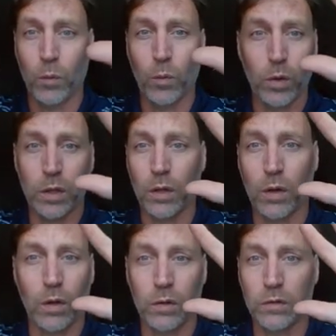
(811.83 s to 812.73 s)
working
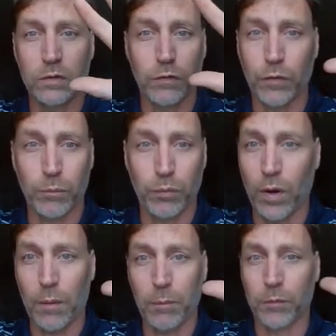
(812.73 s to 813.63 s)
on different
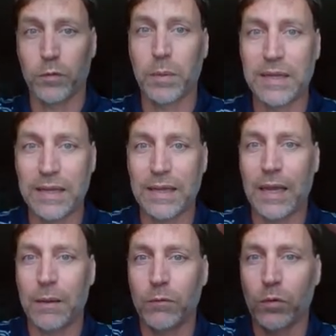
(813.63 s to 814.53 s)
problems, but they
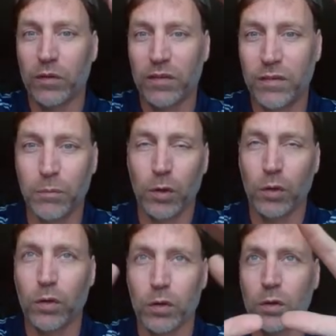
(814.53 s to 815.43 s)
came to a similar
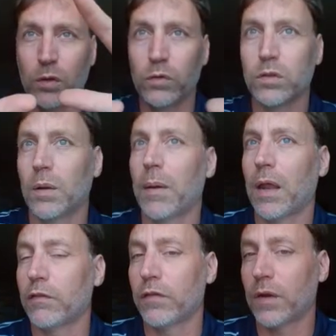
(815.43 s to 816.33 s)
conclusion
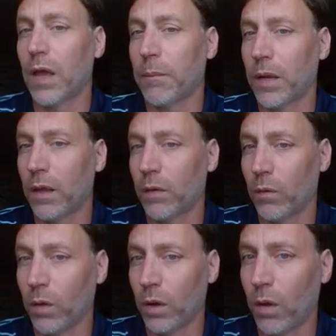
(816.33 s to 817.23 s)
about a phenomenon
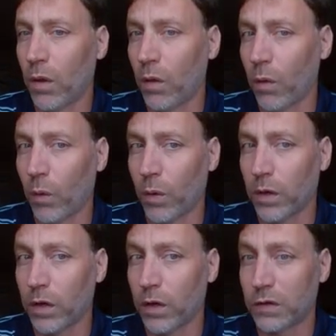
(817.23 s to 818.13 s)
or law or
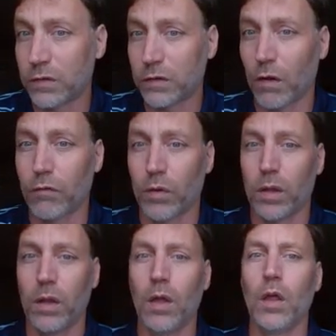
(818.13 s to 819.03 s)
a
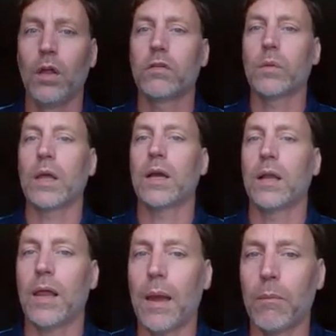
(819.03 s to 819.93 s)
discovery. So when they
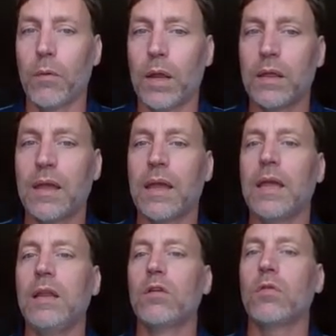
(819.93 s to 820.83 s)
collaborate, they
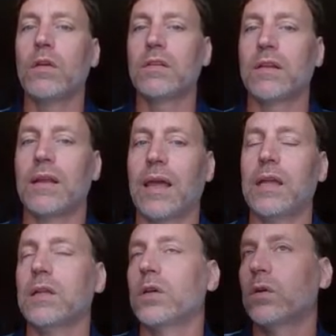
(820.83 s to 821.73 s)
increase the
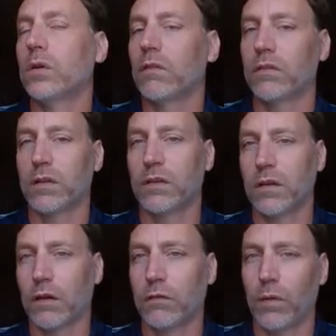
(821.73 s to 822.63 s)
likelihood of
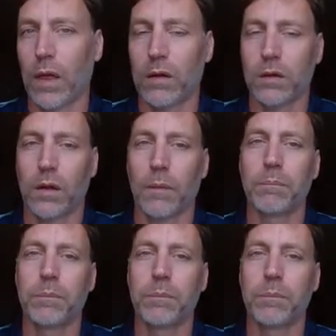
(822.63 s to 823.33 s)
successful outcome.